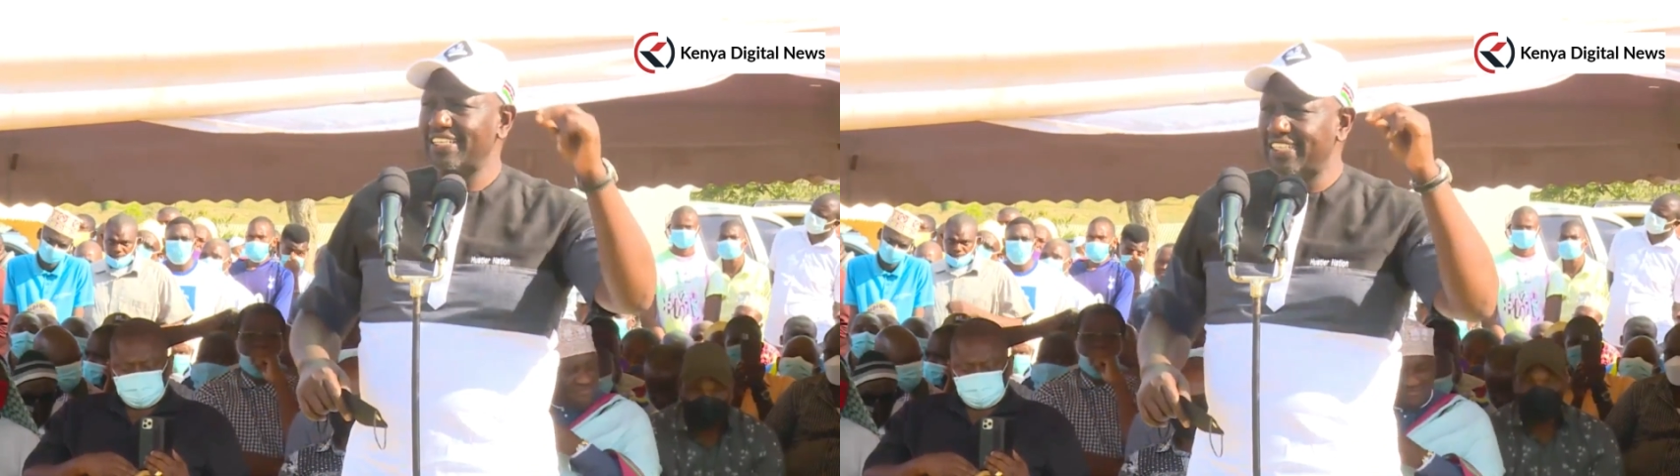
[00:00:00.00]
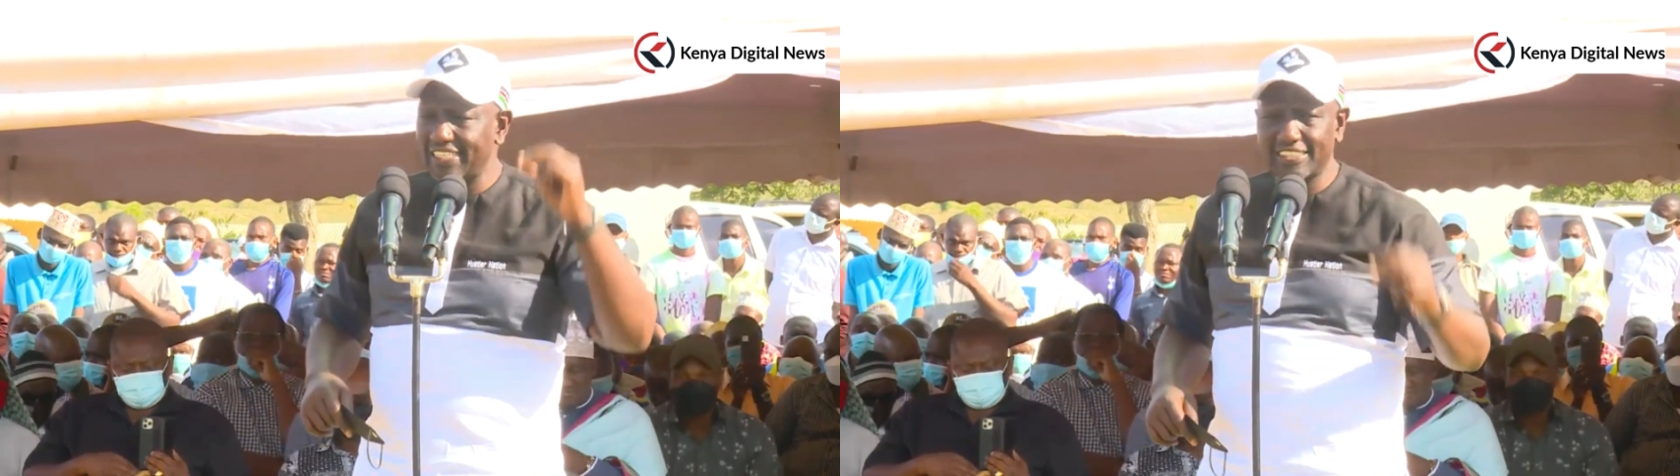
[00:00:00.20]

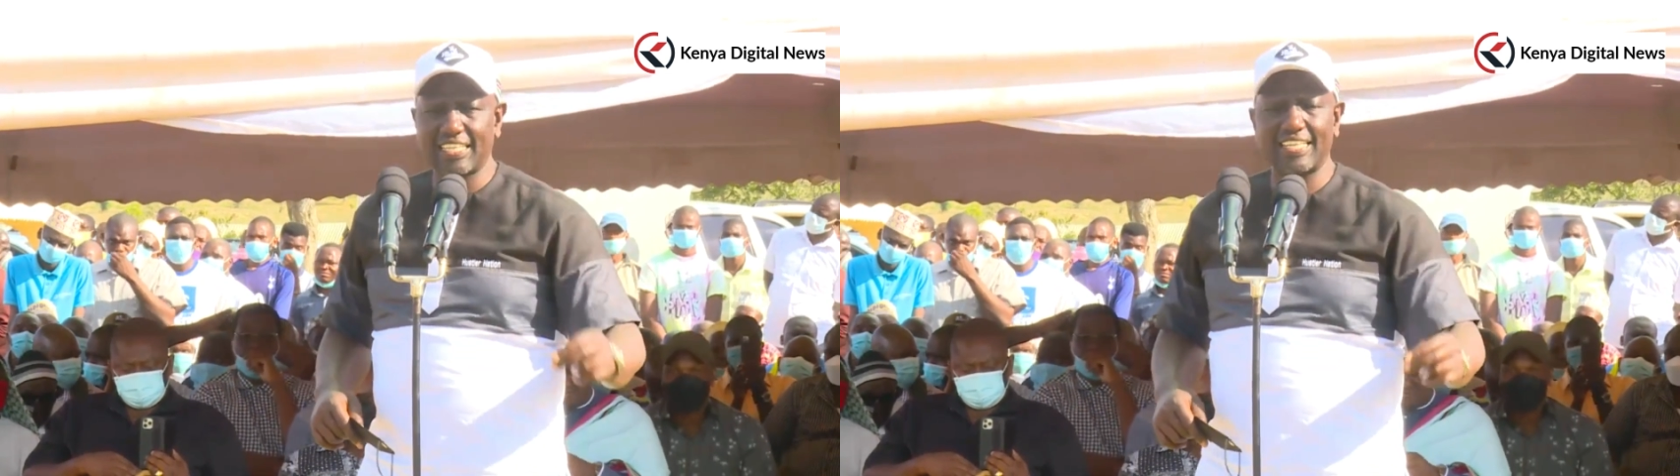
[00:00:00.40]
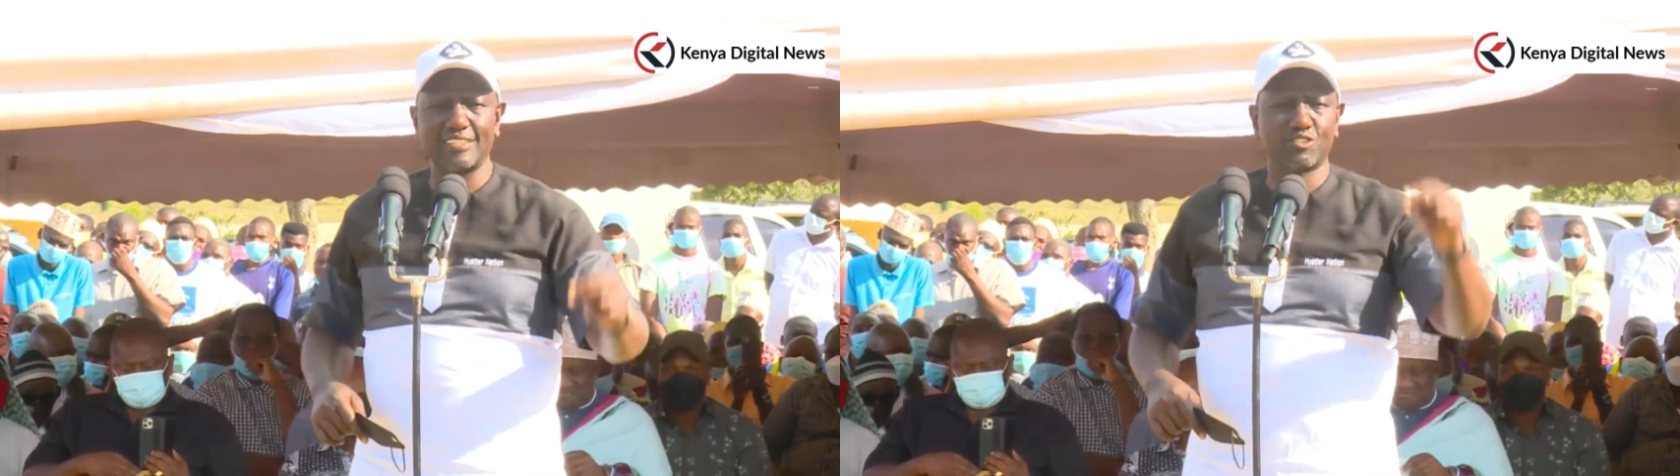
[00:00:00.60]

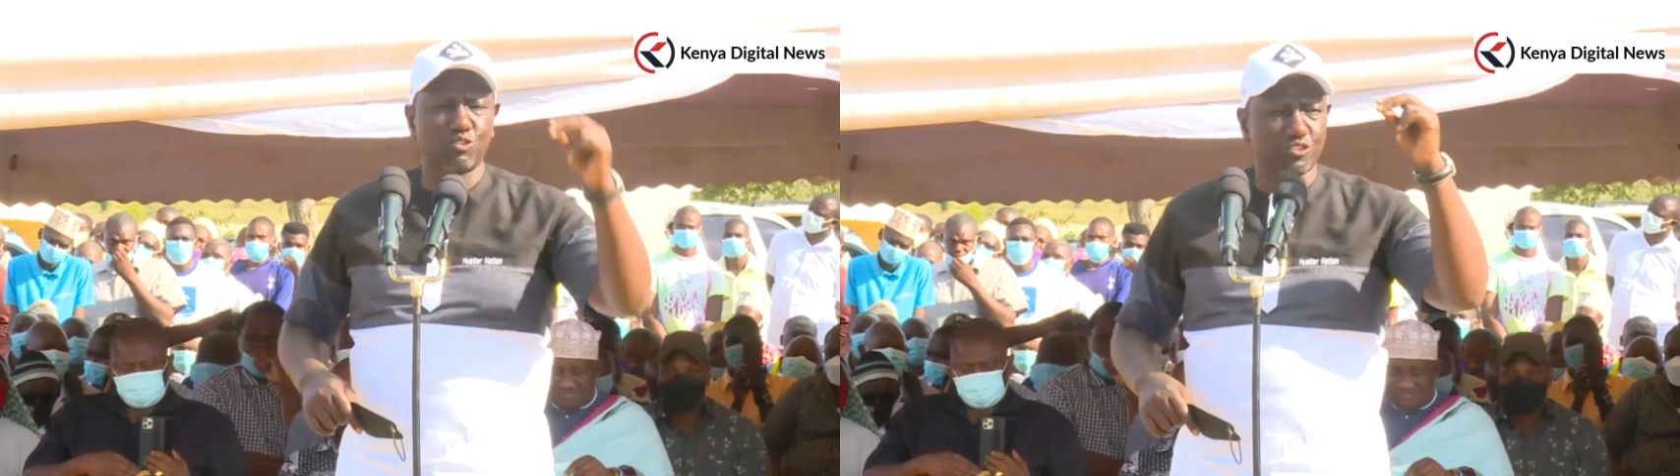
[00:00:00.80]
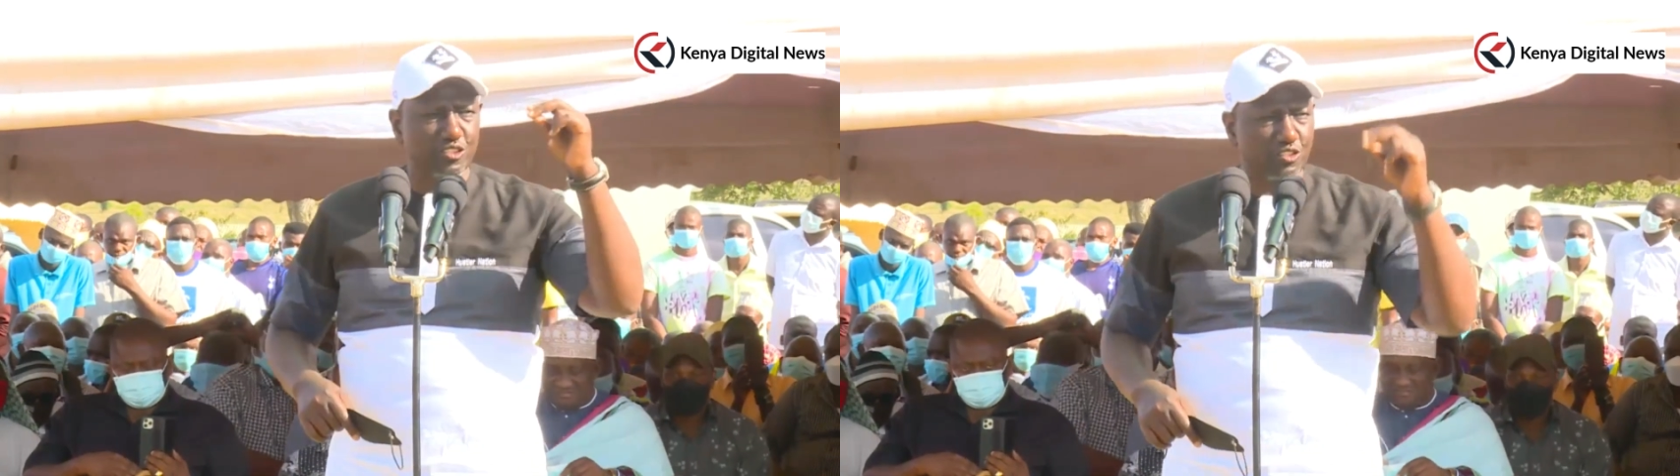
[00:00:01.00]
dangerous
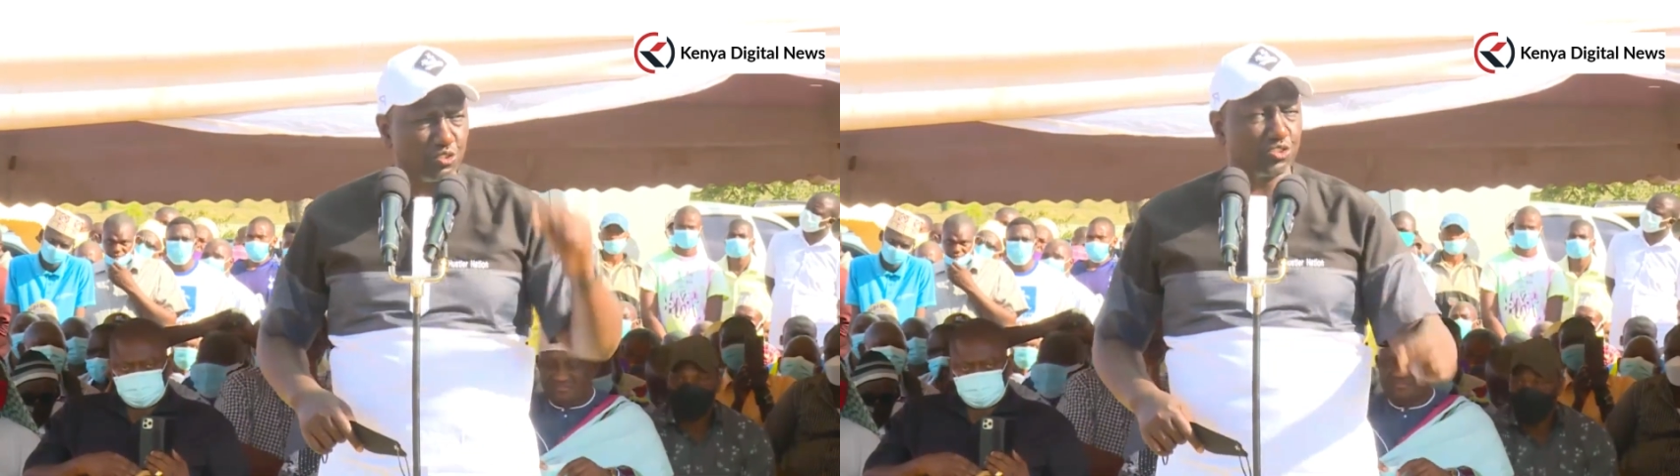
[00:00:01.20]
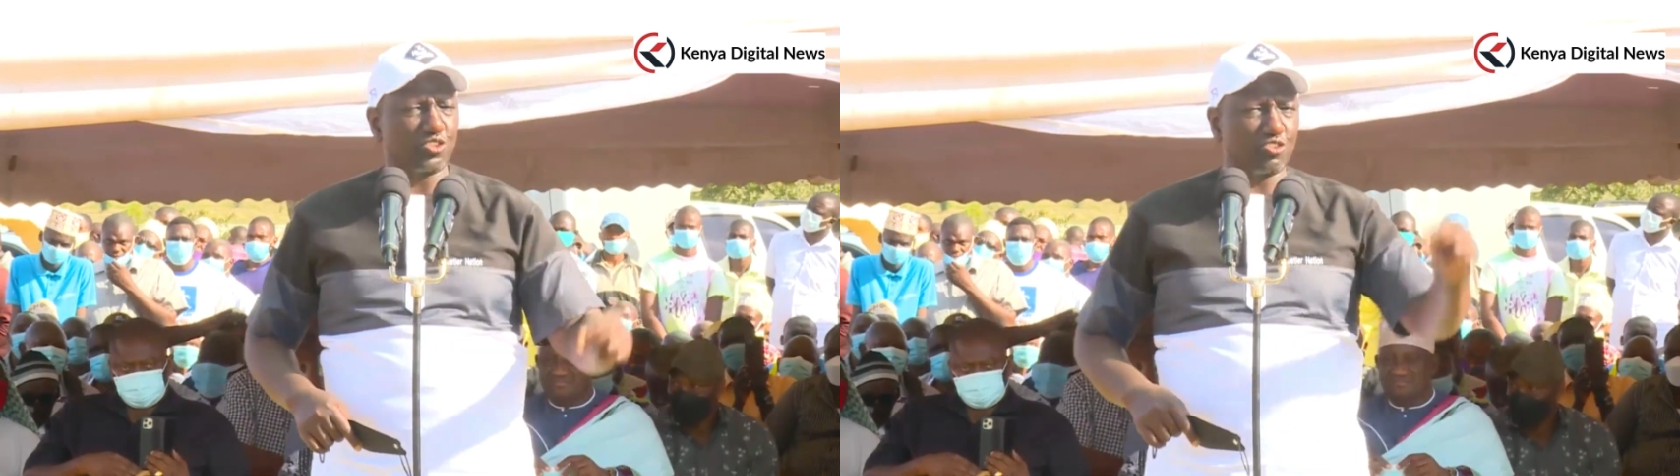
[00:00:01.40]

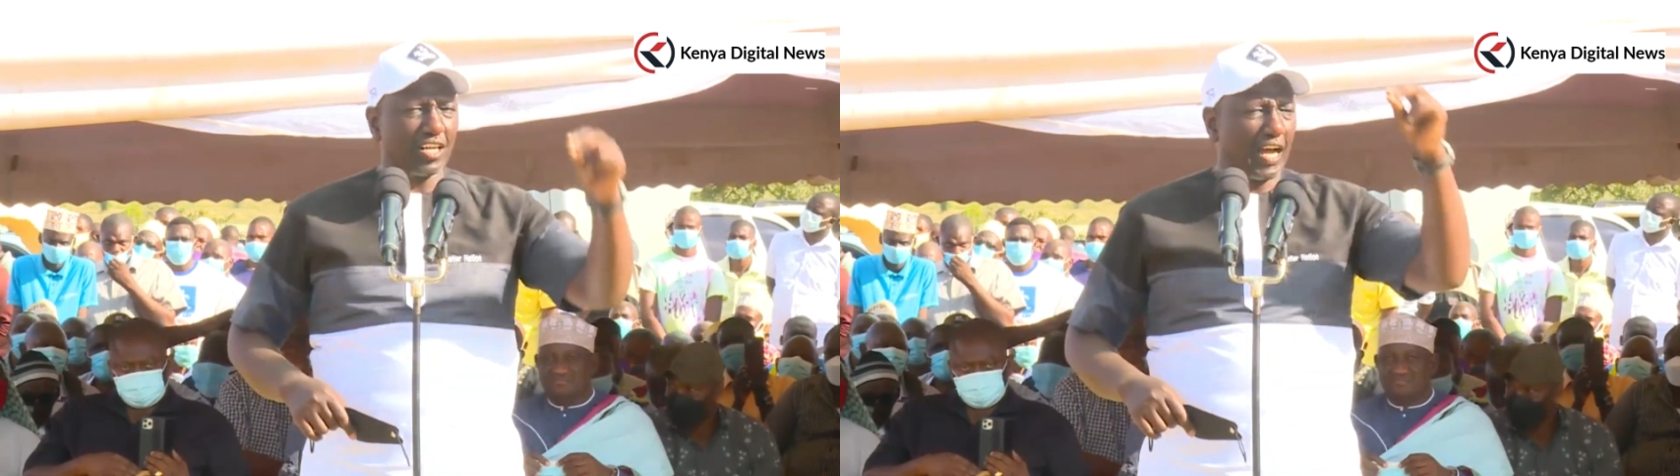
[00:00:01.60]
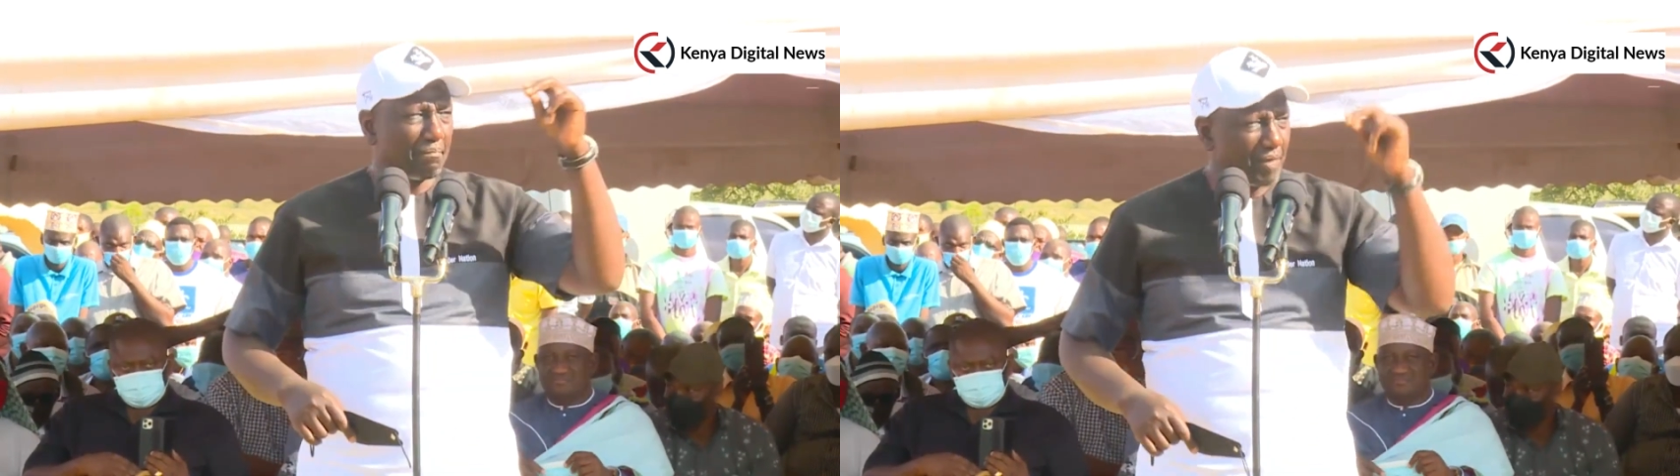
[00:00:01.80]
constitutional
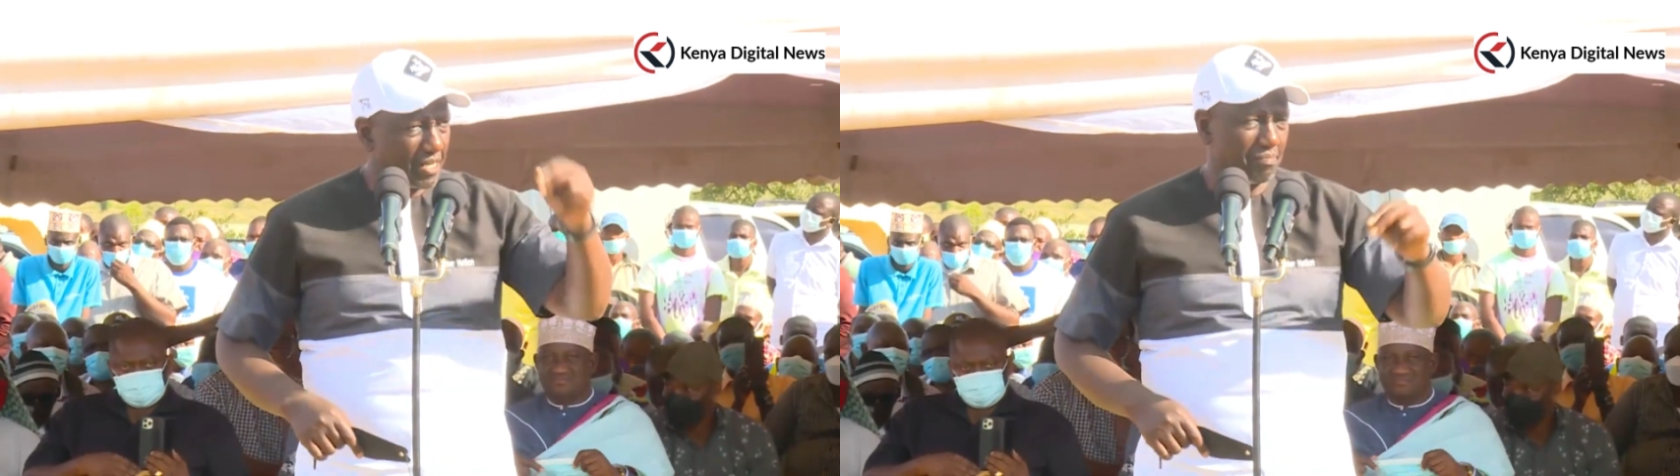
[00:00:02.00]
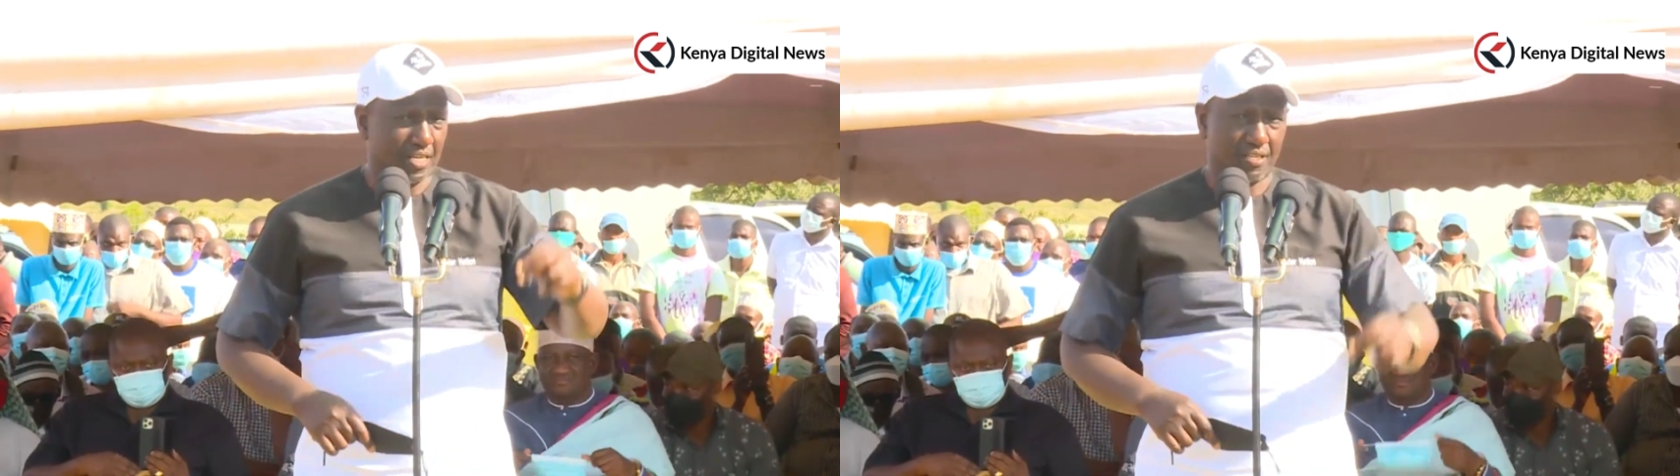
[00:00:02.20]

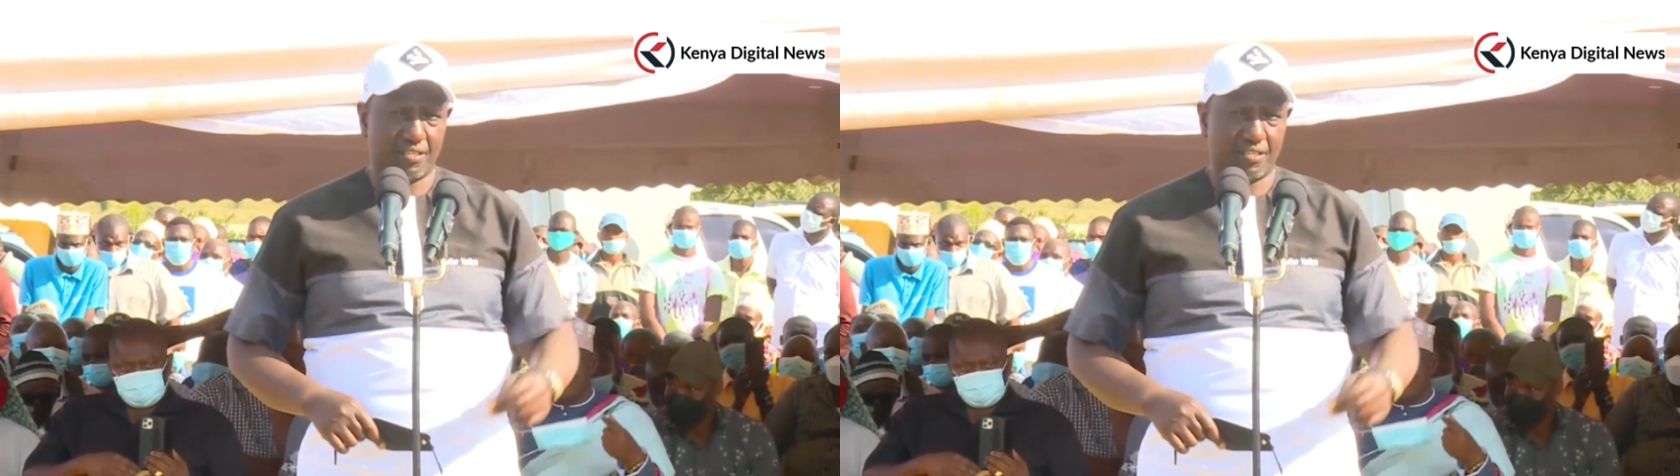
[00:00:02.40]
amendment,